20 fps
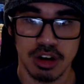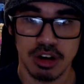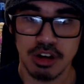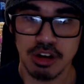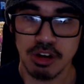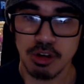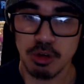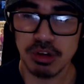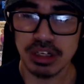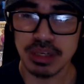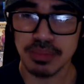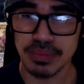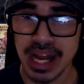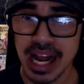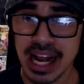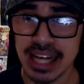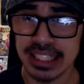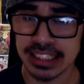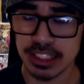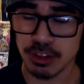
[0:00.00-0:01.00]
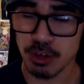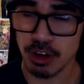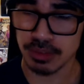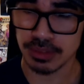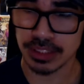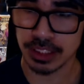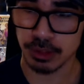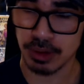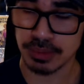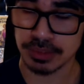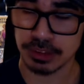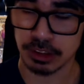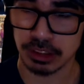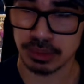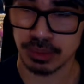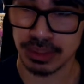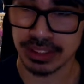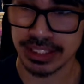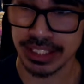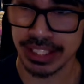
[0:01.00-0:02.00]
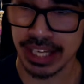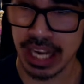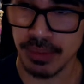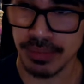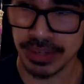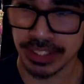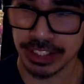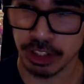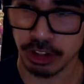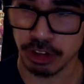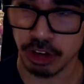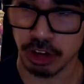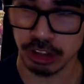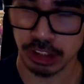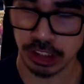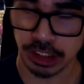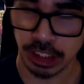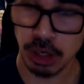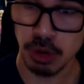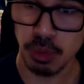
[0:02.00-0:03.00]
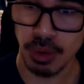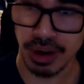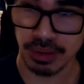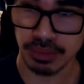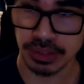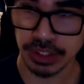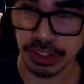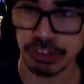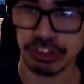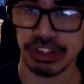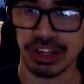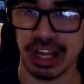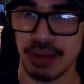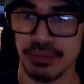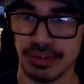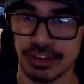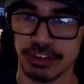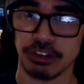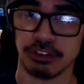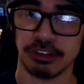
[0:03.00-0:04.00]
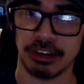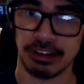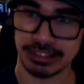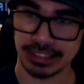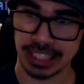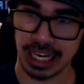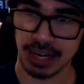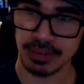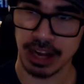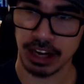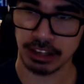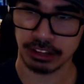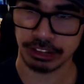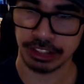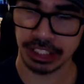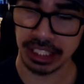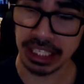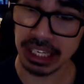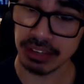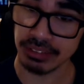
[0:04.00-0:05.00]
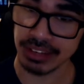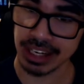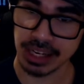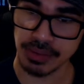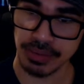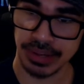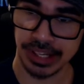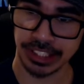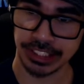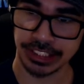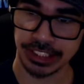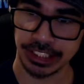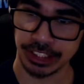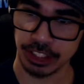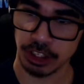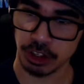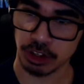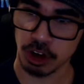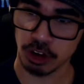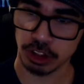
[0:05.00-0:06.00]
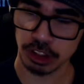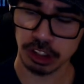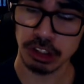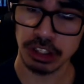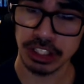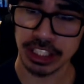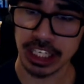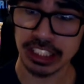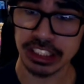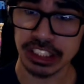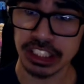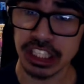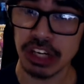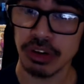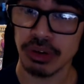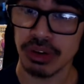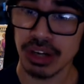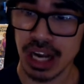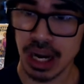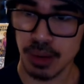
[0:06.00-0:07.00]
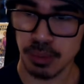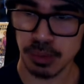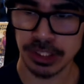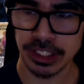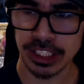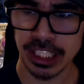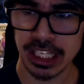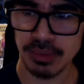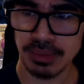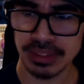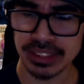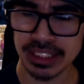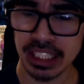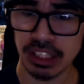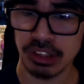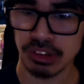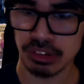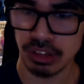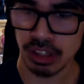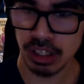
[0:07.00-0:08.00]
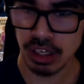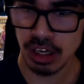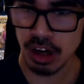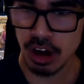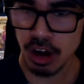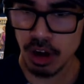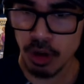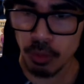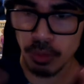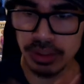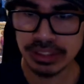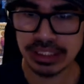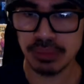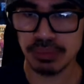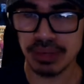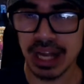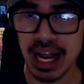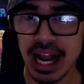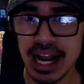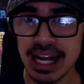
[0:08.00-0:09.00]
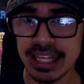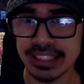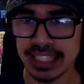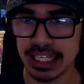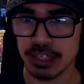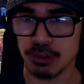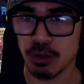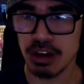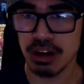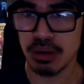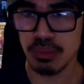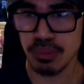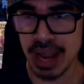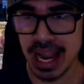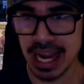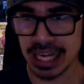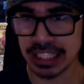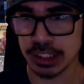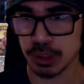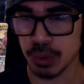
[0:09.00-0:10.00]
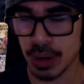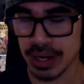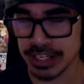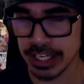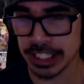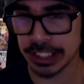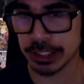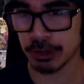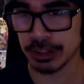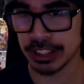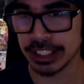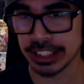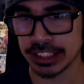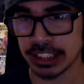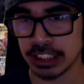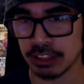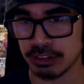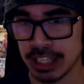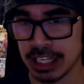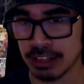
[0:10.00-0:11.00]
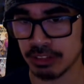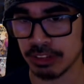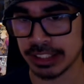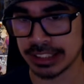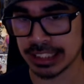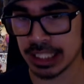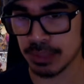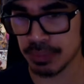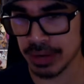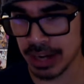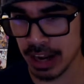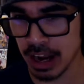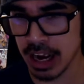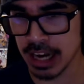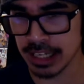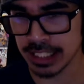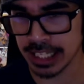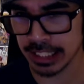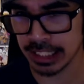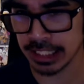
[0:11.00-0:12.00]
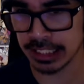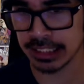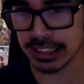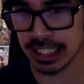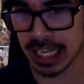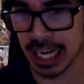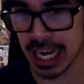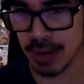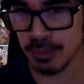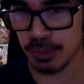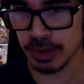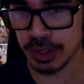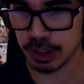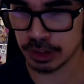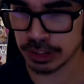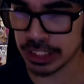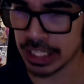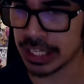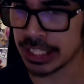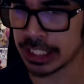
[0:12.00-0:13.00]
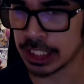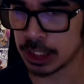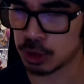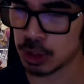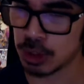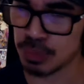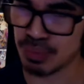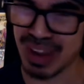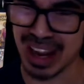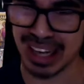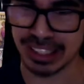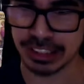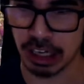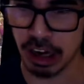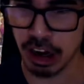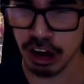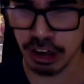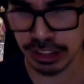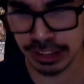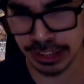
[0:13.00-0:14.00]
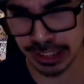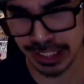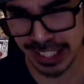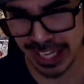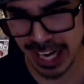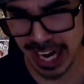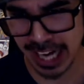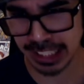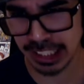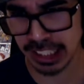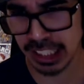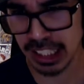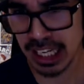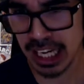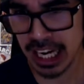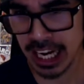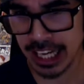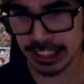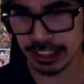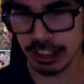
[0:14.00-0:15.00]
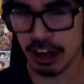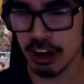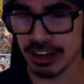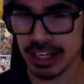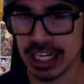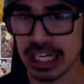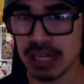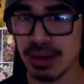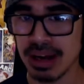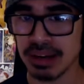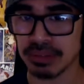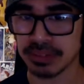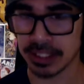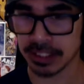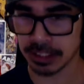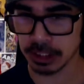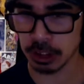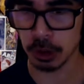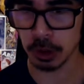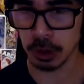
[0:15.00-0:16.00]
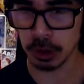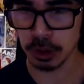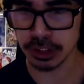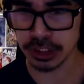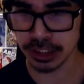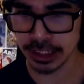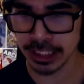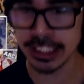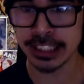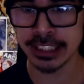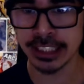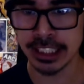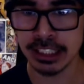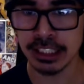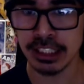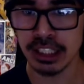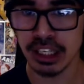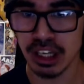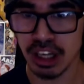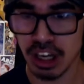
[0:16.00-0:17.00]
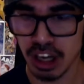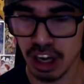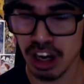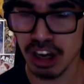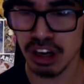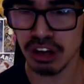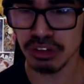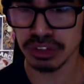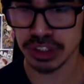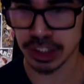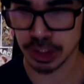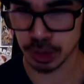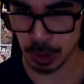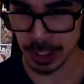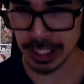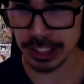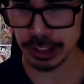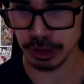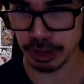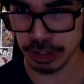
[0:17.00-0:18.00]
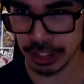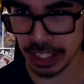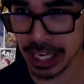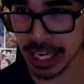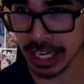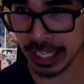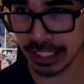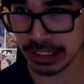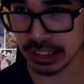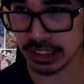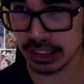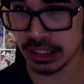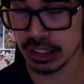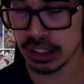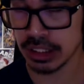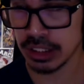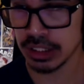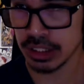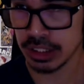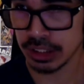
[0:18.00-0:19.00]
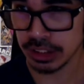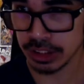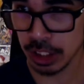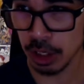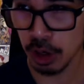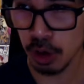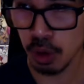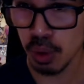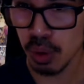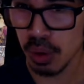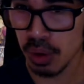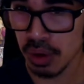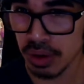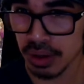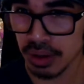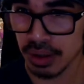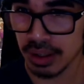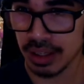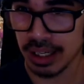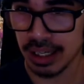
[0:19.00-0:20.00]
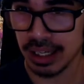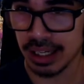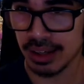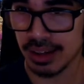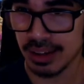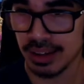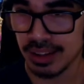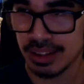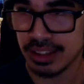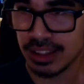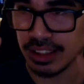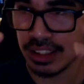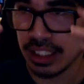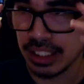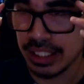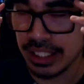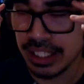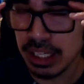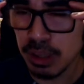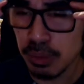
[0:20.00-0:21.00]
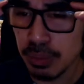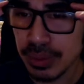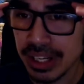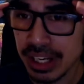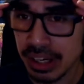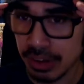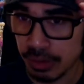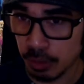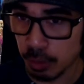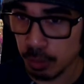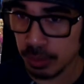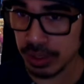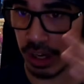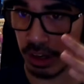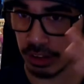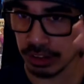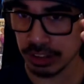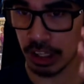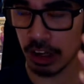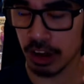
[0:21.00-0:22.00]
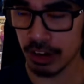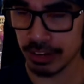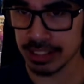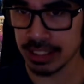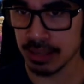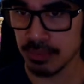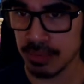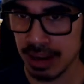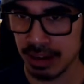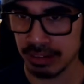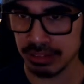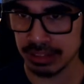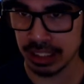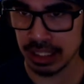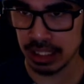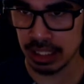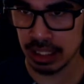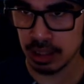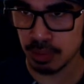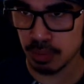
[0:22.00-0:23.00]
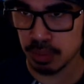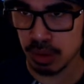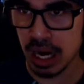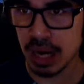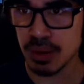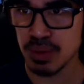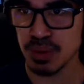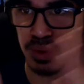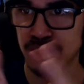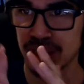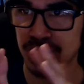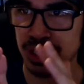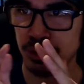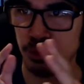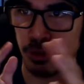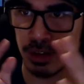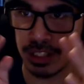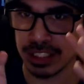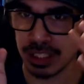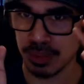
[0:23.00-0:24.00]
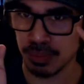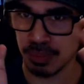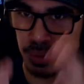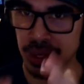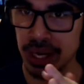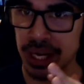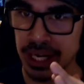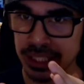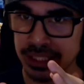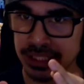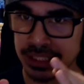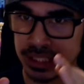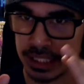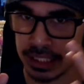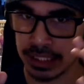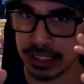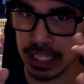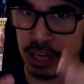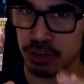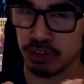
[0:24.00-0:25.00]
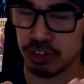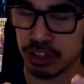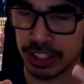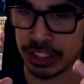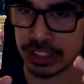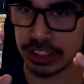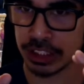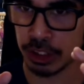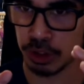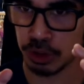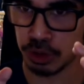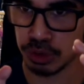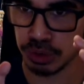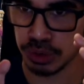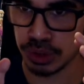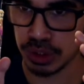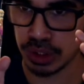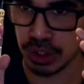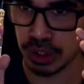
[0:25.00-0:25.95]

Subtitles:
What up, guys, and welcome to the web service must-see comic and nerd culture show. Welcome to the comic universe. I'm Dr. J, I've got a PhD in nerd culture, and I should know, pretty damn myself. What's up, guys, and welcome back to another edition of Netflix and Beyond, and this time we are taking a trip back to Hawkins, Indiana, and talking about the third season of Stranger Things. So, here we go. We are talking about probably one of the biggest Netflix shows